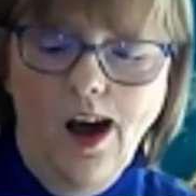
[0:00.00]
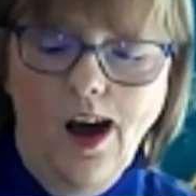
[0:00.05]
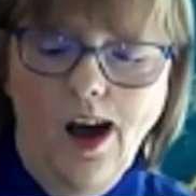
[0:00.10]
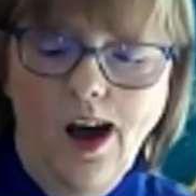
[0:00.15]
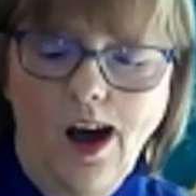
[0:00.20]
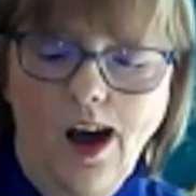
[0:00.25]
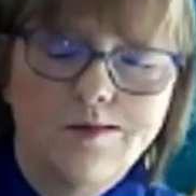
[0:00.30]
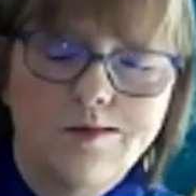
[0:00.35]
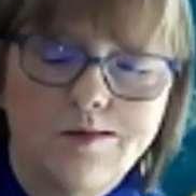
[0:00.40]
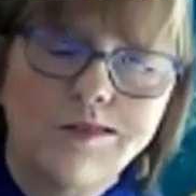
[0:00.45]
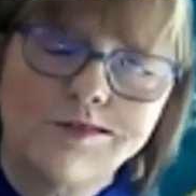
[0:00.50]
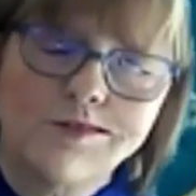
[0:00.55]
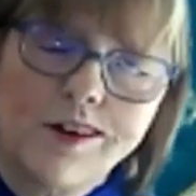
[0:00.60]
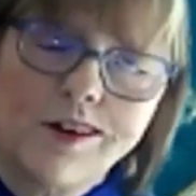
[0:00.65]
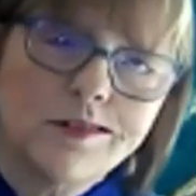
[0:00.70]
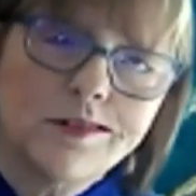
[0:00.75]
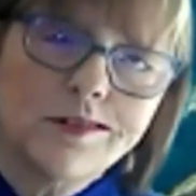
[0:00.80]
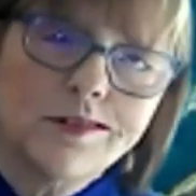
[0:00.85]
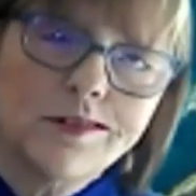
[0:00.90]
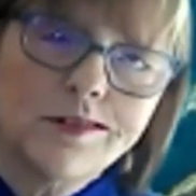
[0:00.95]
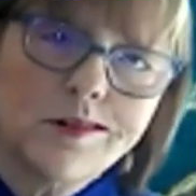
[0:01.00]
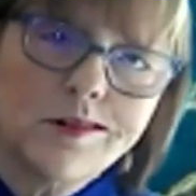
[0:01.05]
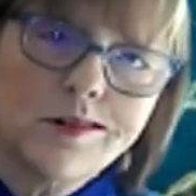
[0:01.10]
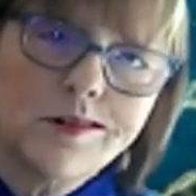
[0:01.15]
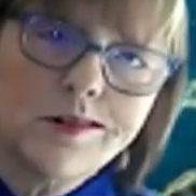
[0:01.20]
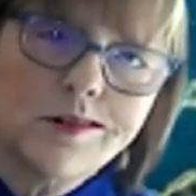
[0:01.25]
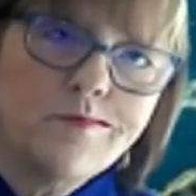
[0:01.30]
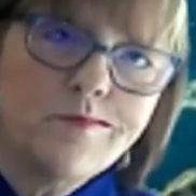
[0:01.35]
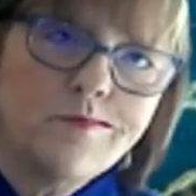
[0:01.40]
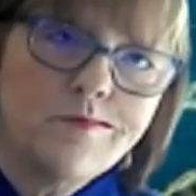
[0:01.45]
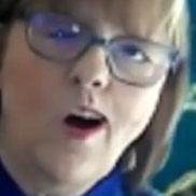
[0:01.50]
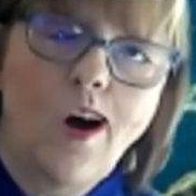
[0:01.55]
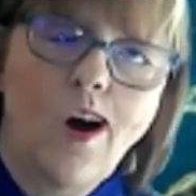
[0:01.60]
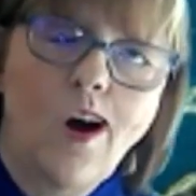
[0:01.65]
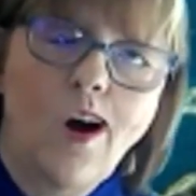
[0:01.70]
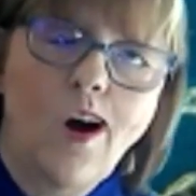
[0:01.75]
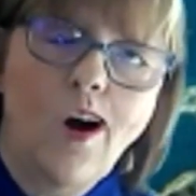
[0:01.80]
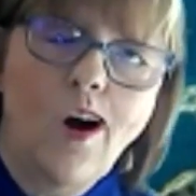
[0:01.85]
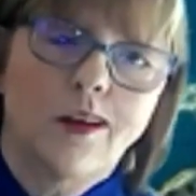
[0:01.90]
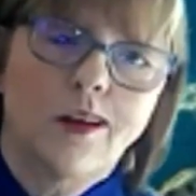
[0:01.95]
A friend of mine
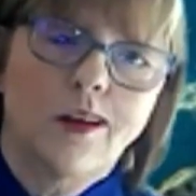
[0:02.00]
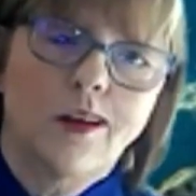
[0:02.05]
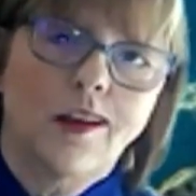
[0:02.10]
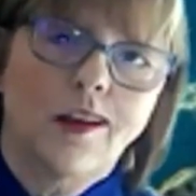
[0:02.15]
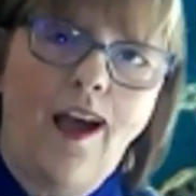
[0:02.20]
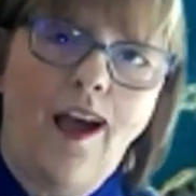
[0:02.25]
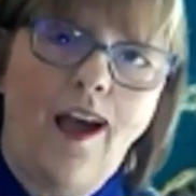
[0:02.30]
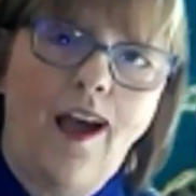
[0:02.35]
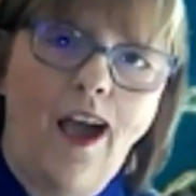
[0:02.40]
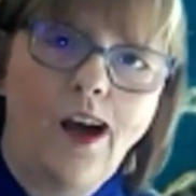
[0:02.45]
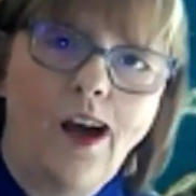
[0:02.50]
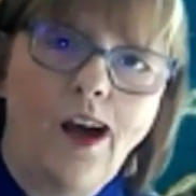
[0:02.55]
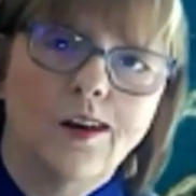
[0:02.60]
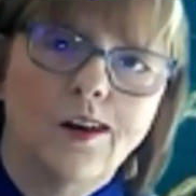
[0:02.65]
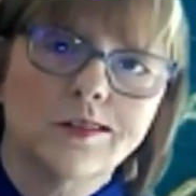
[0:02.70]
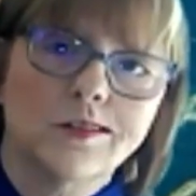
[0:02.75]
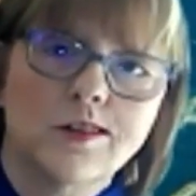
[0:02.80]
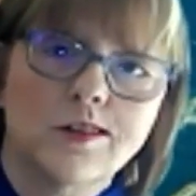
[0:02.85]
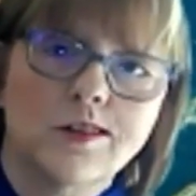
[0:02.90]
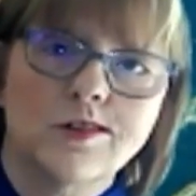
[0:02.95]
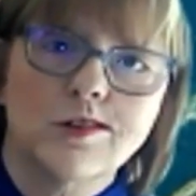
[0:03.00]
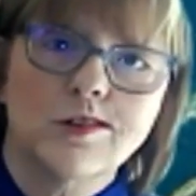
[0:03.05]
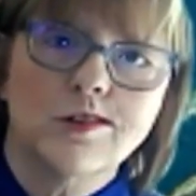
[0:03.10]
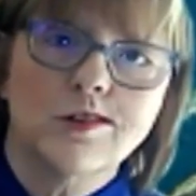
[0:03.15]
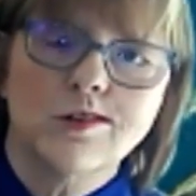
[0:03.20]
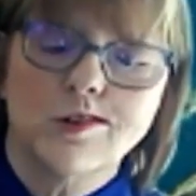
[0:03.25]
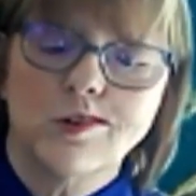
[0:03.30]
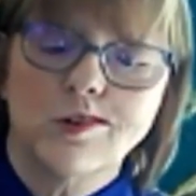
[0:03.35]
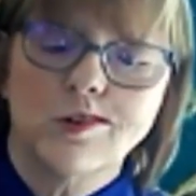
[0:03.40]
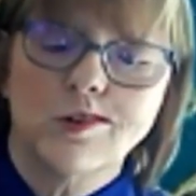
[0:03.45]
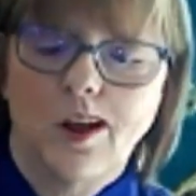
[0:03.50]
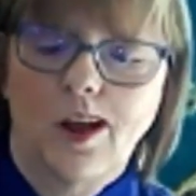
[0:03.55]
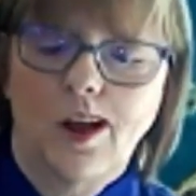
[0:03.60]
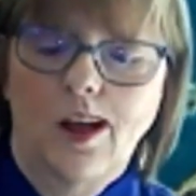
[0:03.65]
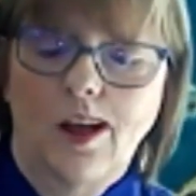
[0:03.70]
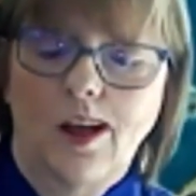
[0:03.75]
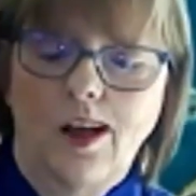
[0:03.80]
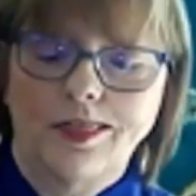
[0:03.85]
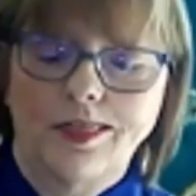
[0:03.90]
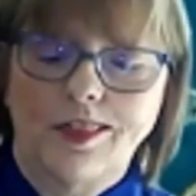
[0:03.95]
taught me how to do
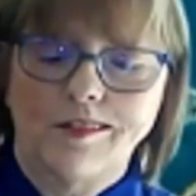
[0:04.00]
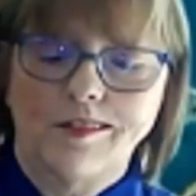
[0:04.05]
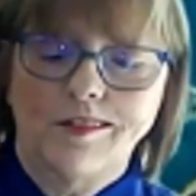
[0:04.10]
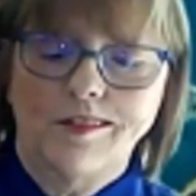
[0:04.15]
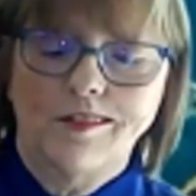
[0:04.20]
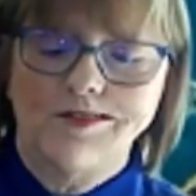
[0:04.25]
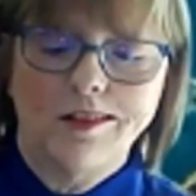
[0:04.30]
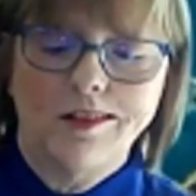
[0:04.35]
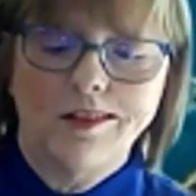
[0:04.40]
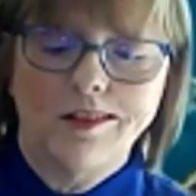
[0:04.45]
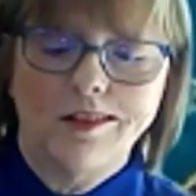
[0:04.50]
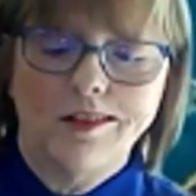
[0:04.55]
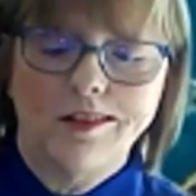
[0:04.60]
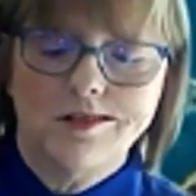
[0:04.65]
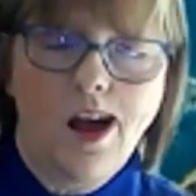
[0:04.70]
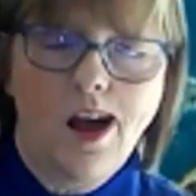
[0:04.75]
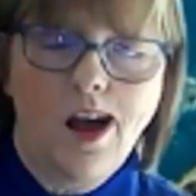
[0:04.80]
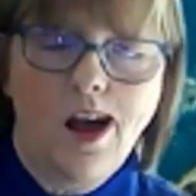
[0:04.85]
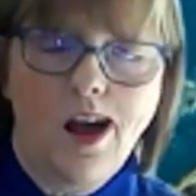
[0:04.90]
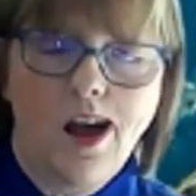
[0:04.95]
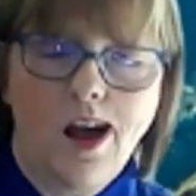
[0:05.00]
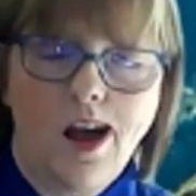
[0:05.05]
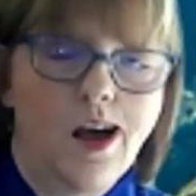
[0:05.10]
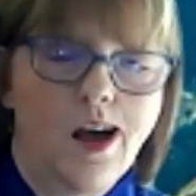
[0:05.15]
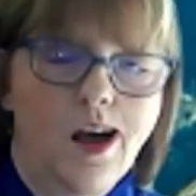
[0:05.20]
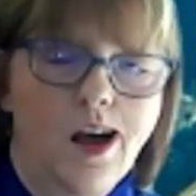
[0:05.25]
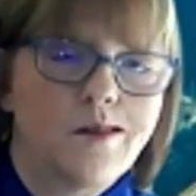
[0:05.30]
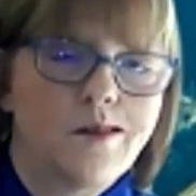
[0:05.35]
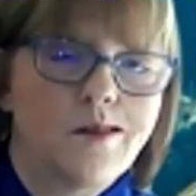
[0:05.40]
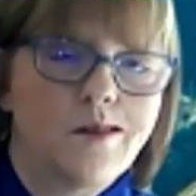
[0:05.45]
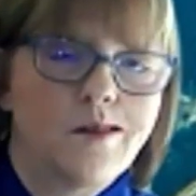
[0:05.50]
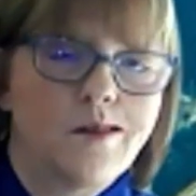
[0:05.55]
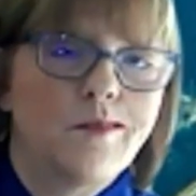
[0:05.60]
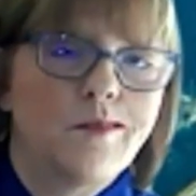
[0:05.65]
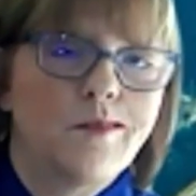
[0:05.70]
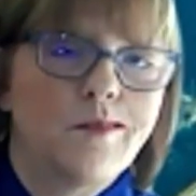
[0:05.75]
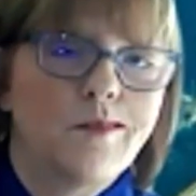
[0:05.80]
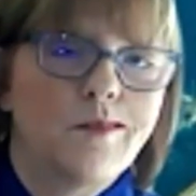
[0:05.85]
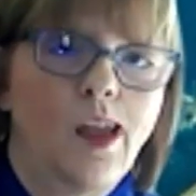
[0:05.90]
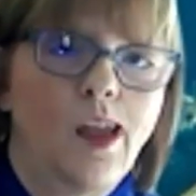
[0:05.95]
the FaceTime.
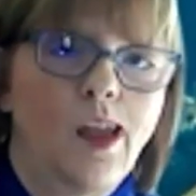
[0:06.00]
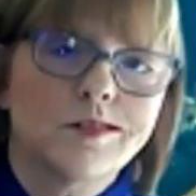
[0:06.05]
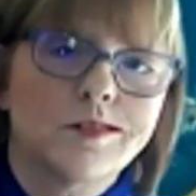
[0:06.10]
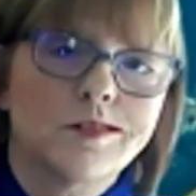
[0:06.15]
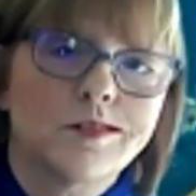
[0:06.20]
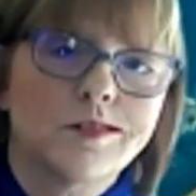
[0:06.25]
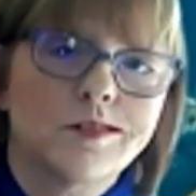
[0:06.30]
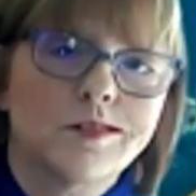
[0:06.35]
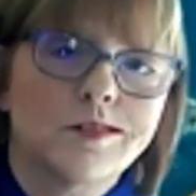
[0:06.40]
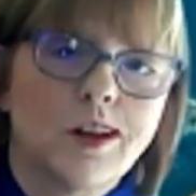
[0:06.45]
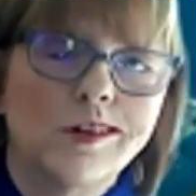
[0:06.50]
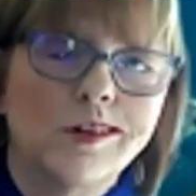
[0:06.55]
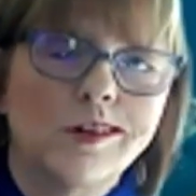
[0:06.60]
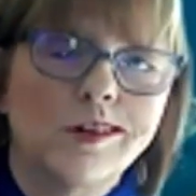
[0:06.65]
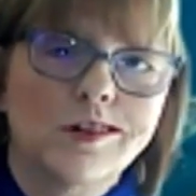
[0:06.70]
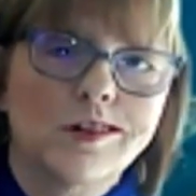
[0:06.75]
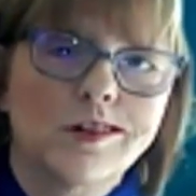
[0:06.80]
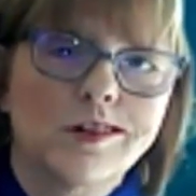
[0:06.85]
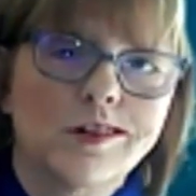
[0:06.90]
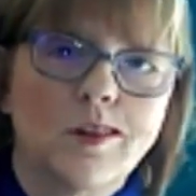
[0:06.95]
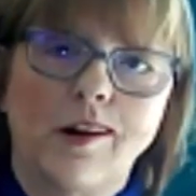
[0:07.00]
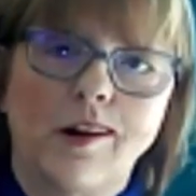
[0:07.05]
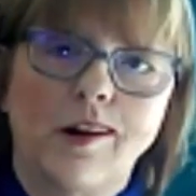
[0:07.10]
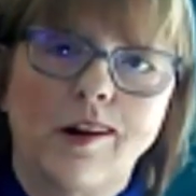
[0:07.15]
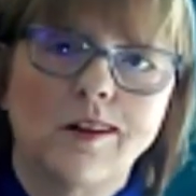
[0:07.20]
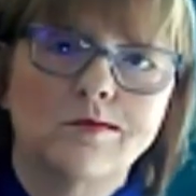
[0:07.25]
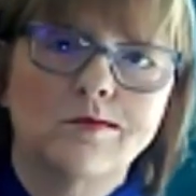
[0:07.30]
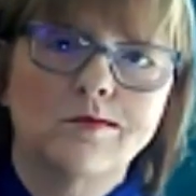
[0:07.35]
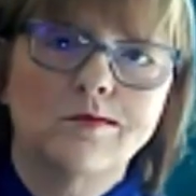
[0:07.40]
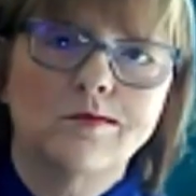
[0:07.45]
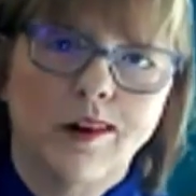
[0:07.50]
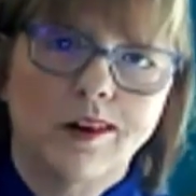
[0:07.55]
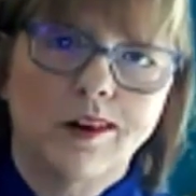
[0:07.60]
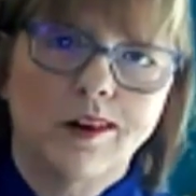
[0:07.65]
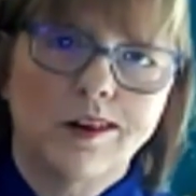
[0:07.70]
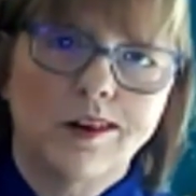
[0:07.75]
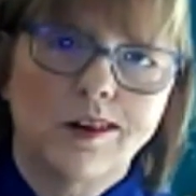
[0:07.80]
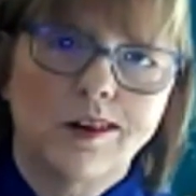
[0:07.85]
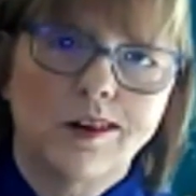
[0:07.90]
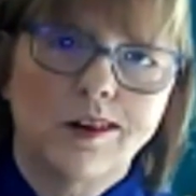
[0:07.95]
And so usually we
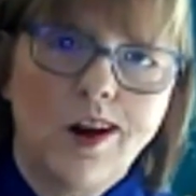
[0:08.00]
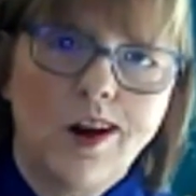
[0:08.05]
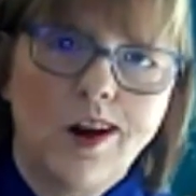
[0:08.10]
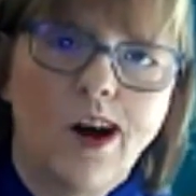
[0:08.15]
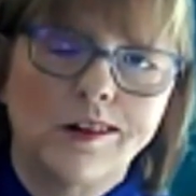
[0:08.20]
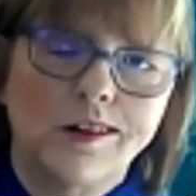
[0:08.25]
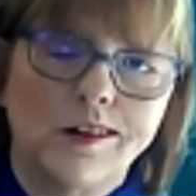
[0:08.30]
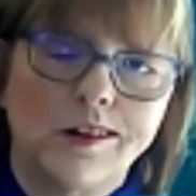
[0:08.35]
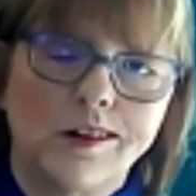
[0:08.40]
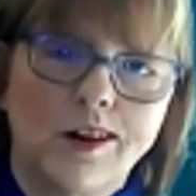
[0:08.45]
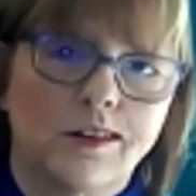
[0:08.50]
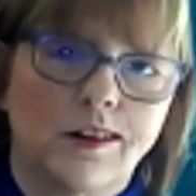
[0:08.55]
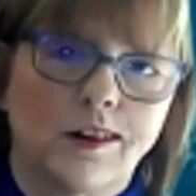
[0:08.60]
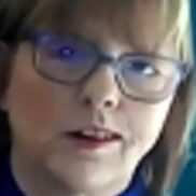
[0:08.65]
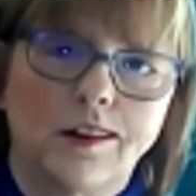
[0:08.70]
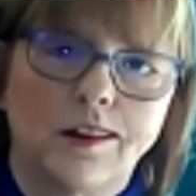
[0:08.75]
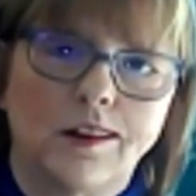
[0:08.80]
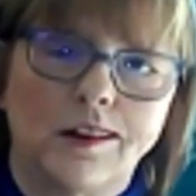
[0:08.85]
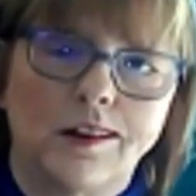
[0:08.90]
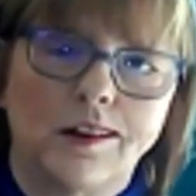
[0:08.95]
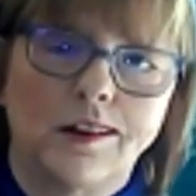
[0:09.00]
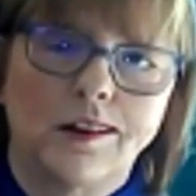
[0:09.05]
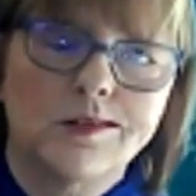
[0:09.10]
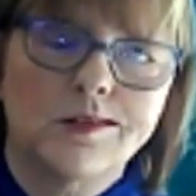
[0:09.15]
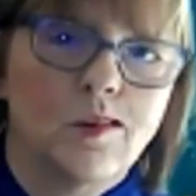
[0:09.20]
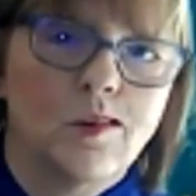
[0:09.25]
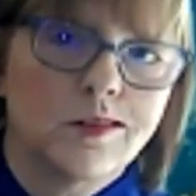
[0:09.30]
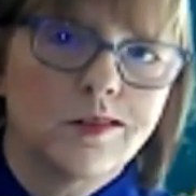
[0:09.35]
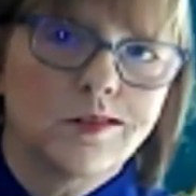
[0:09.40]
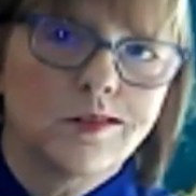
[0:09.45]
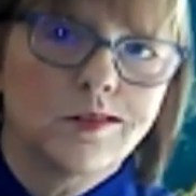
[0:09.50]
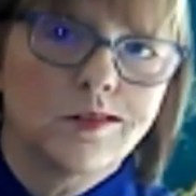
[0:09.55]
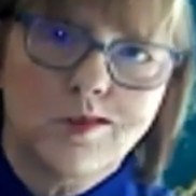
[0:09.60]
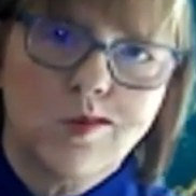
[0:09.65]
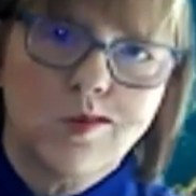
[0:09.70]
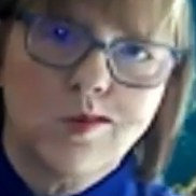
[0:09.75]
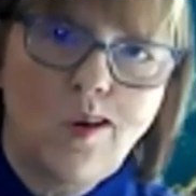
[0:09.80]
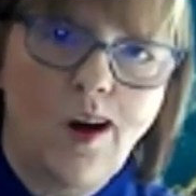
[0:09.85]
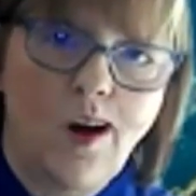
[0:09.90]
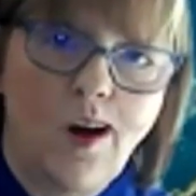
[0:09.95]
talk to each other at least once or
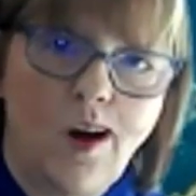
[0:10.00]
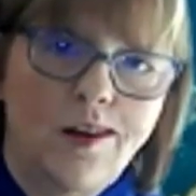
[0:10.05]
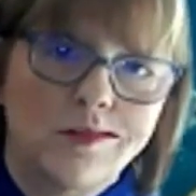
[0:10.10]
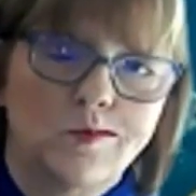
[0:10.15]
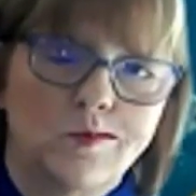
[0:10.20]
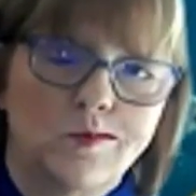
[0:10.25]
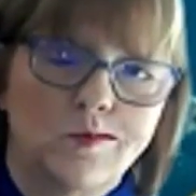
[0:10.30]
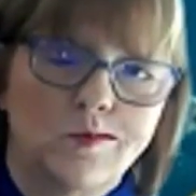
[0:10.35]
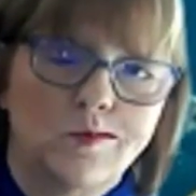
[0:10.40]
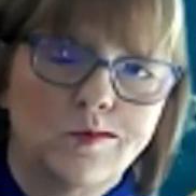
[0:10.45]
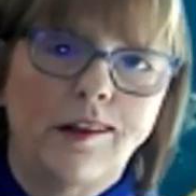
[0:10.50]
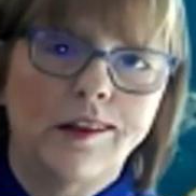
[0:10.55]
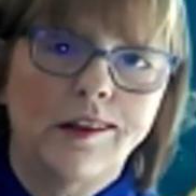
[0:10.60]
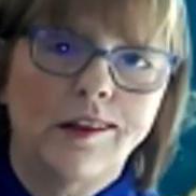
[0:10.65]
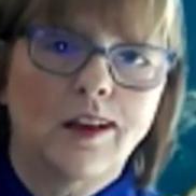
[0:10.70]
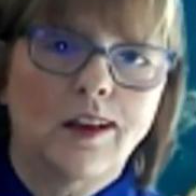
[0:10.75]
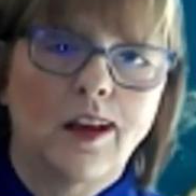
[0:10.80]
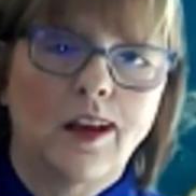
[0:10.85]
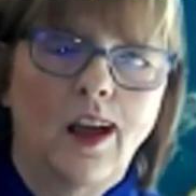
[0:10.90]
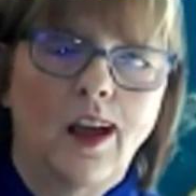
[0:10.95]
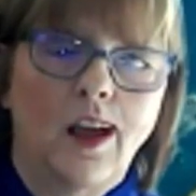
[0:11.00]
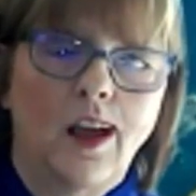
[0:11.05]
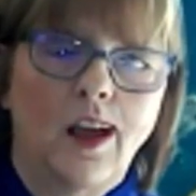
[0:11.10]
twice a week.